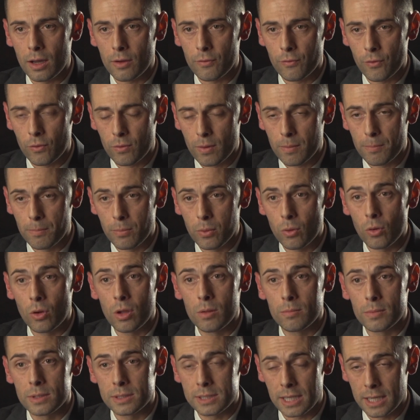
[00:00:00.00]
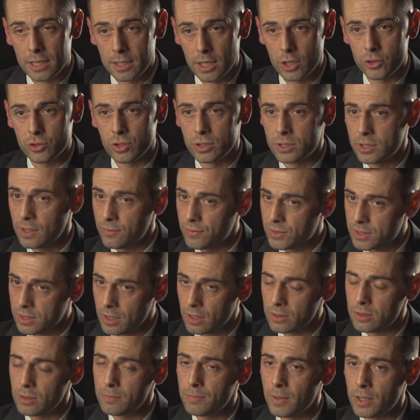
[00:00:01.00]
for Employment initiative
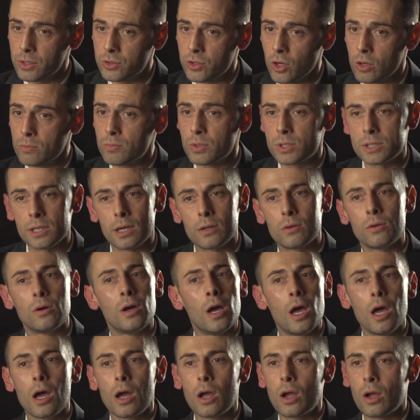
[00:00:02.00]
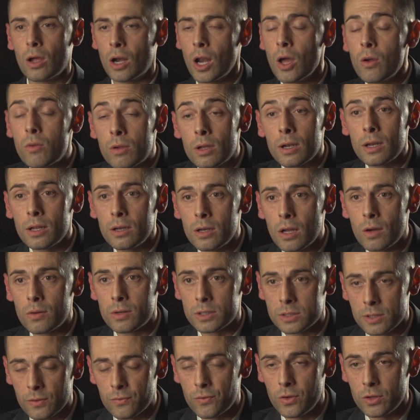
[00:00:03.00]
started by Joe Bossano, colloquially known
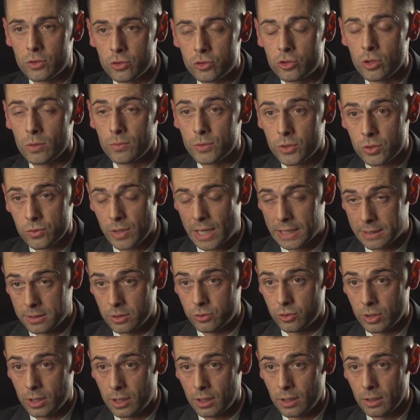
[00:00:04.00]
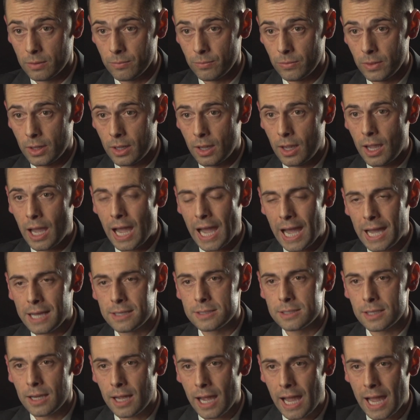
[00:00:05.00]
as the Future Jobs Strategy,
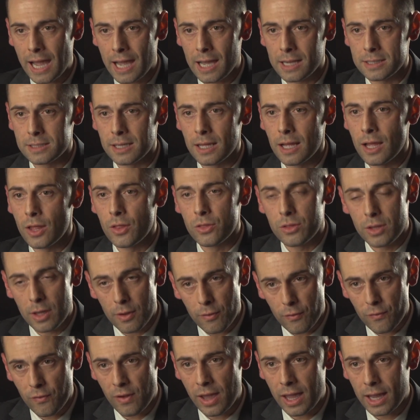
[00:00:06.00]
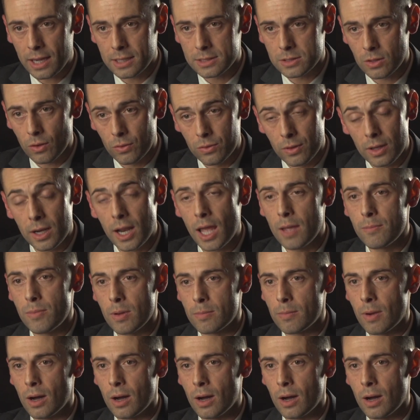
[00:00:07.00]
has had the effect on the labour